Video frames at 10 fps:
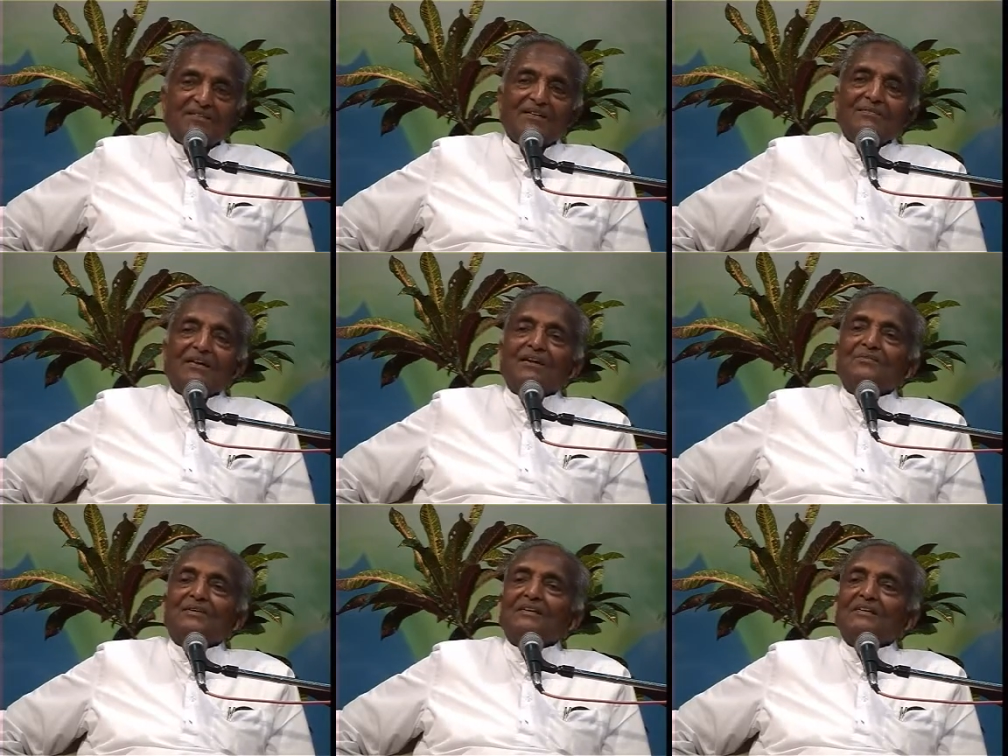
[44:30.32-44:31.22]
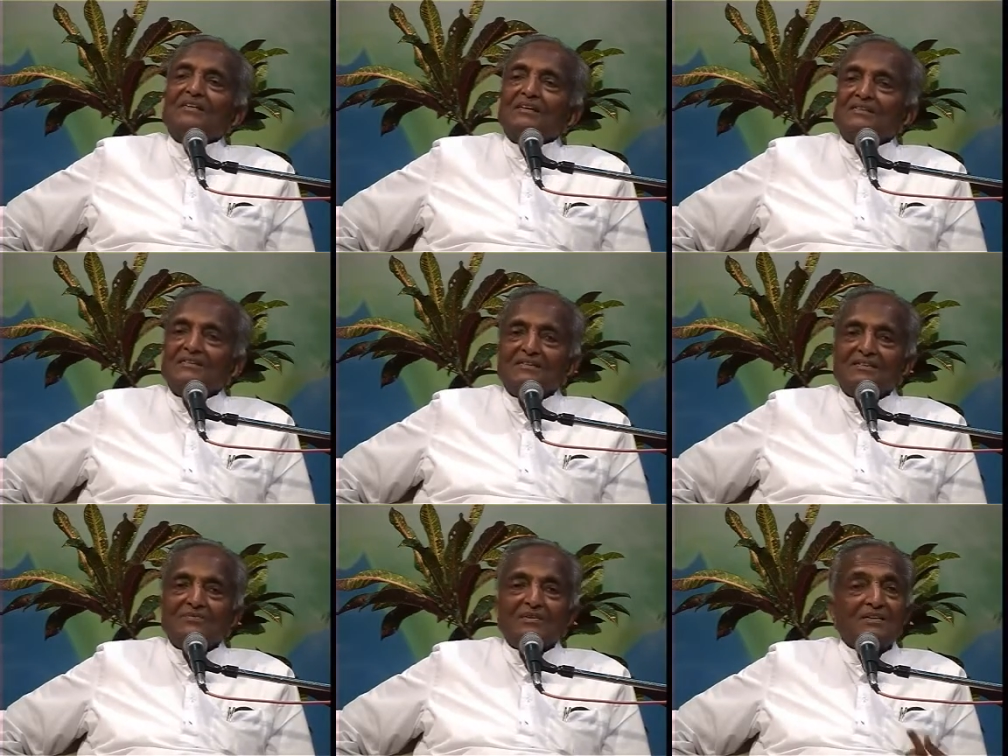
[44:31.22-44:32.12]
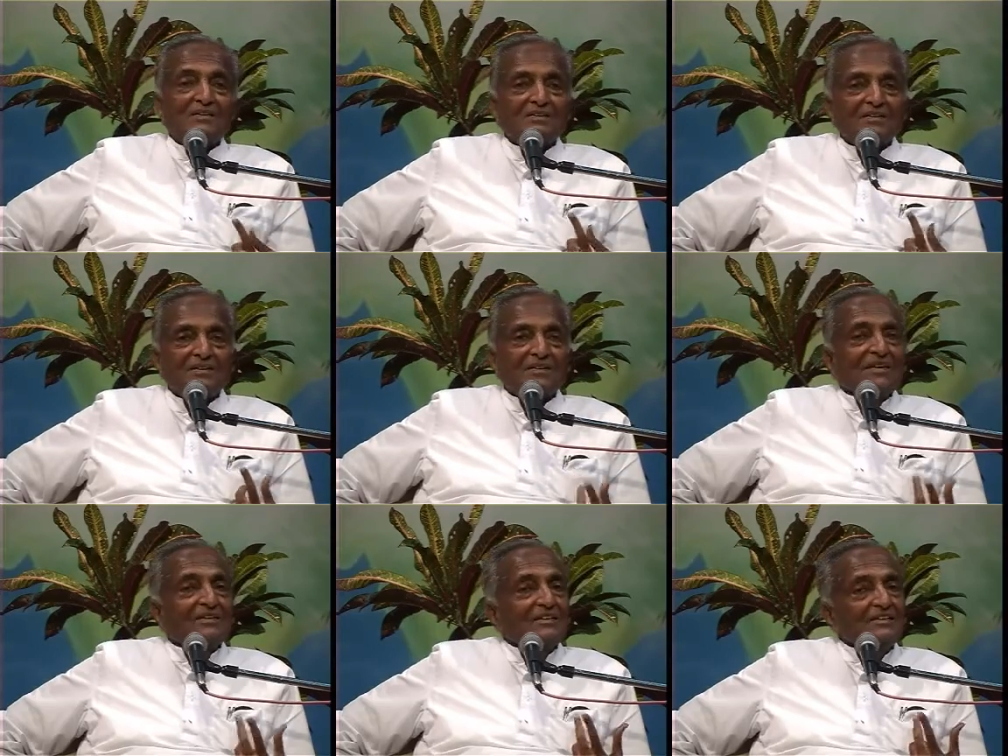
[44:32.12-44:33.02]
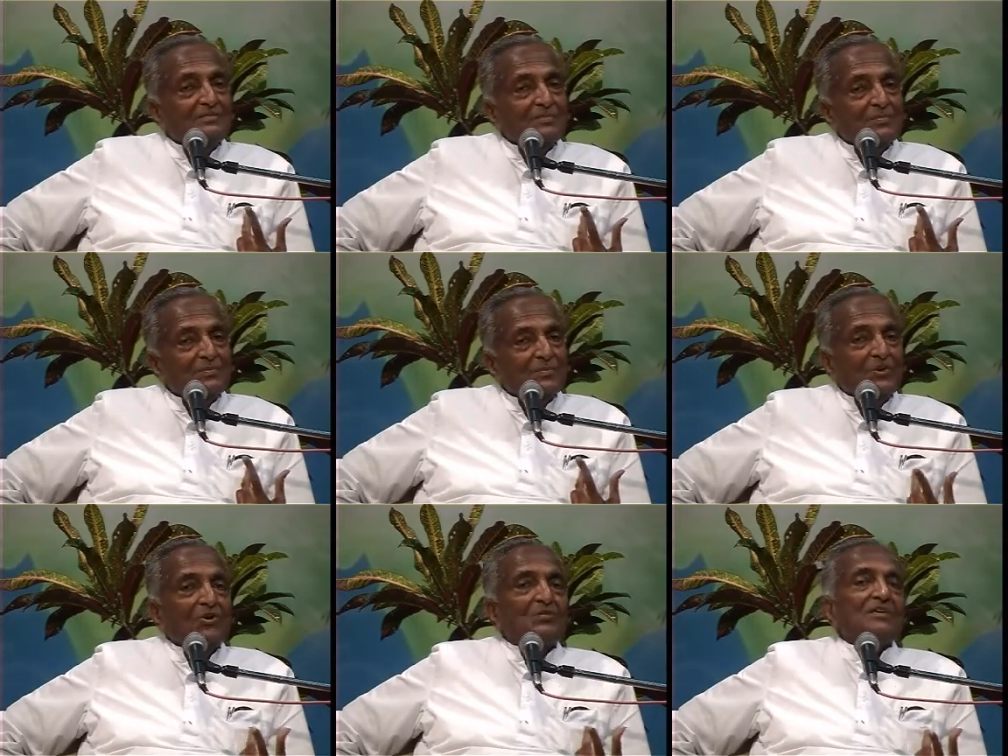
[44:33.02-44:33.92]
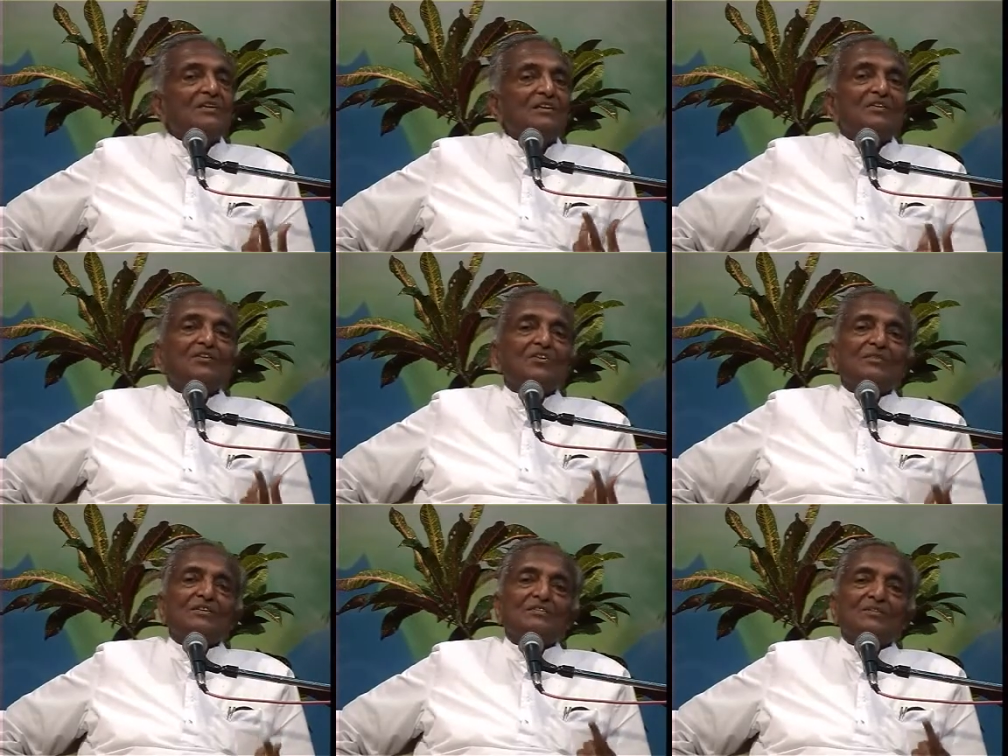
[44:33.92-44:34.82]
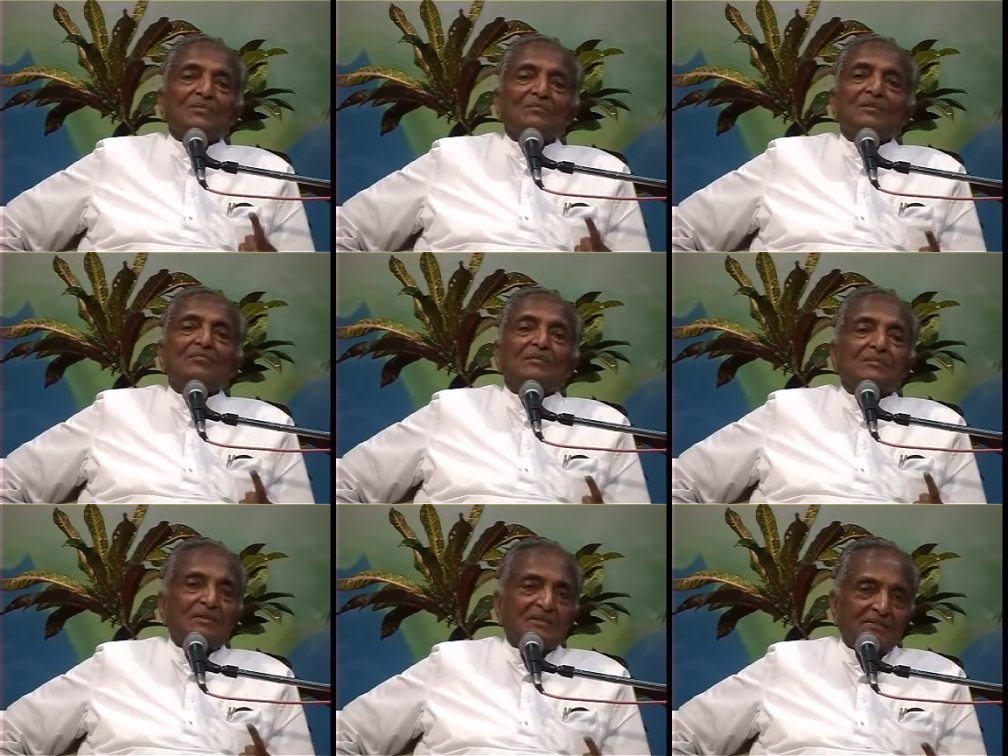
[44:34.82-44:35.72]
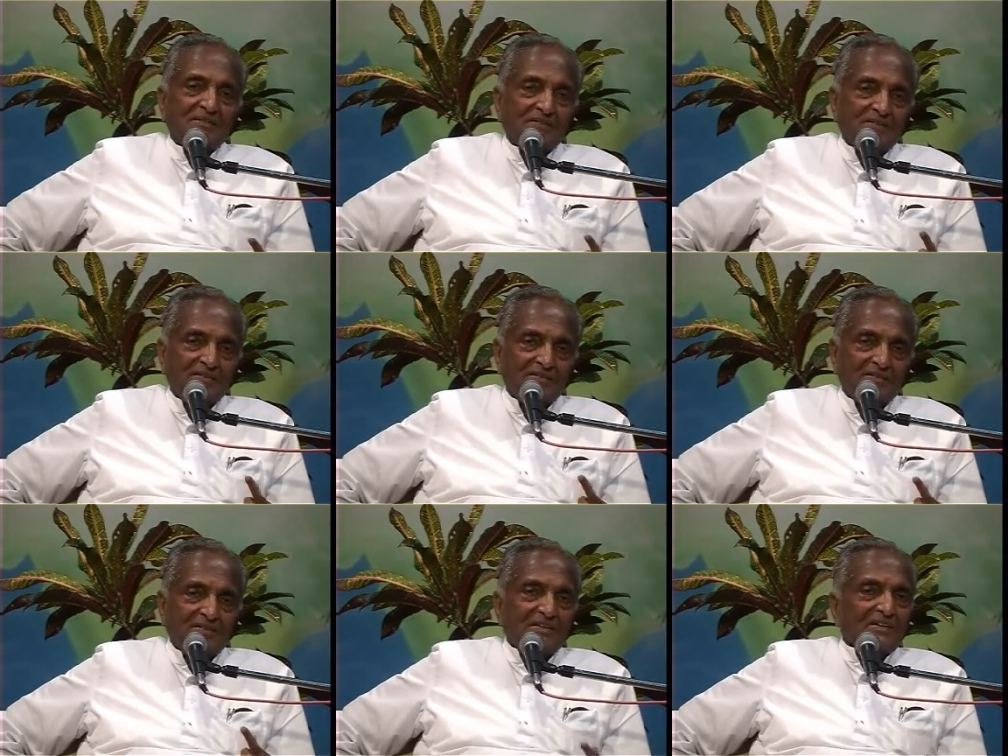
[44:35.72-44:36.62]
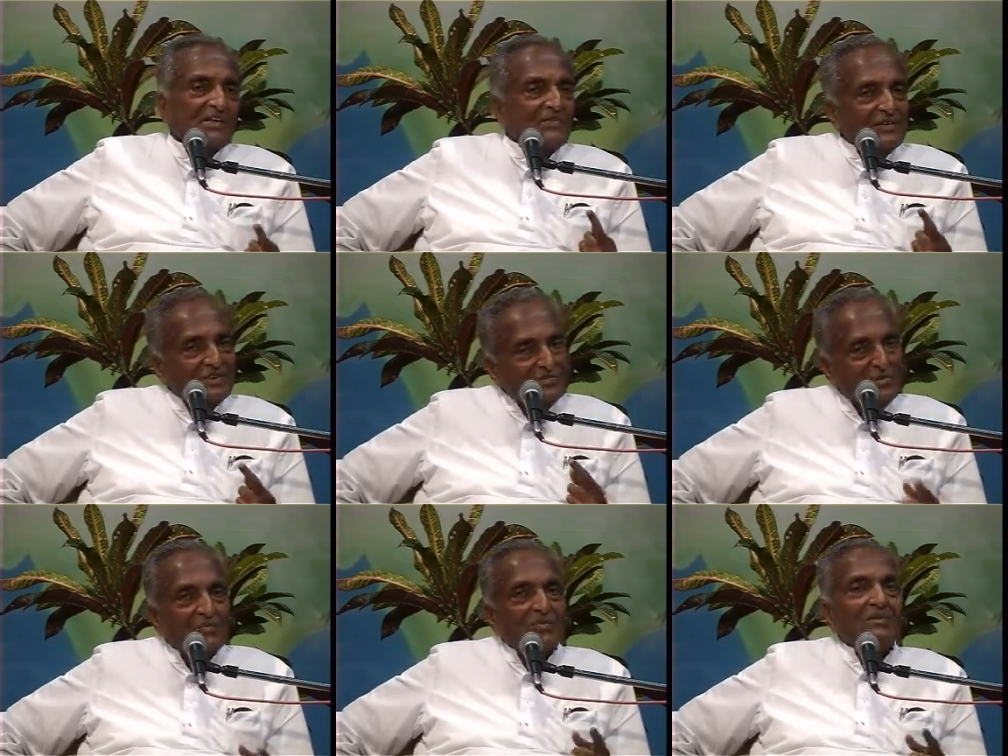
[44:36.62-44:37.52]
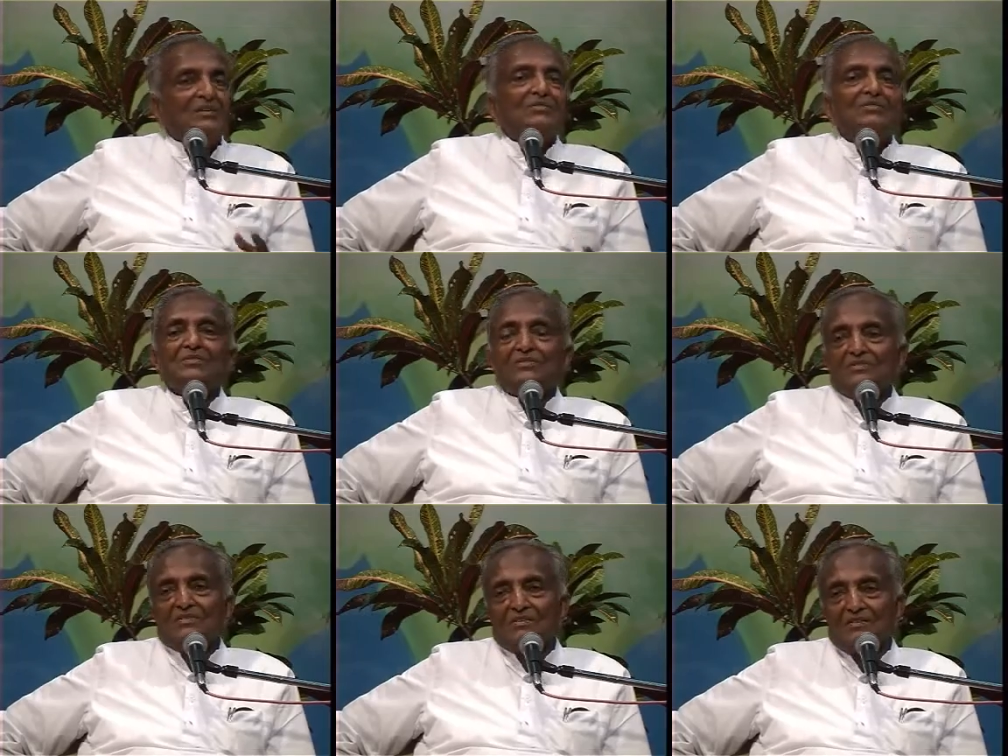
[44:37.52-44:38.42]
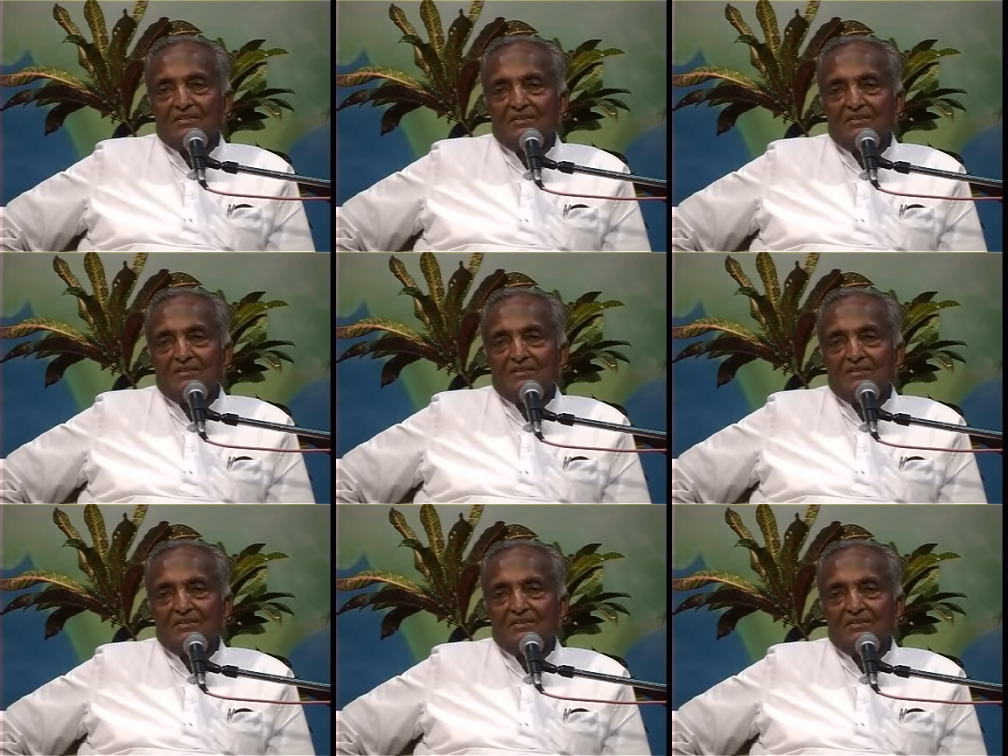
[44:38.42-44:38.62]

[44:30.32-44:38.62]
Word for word: I'm trying to get it translated, but this pure money economics of Brahma Baba, if it is properly introduced,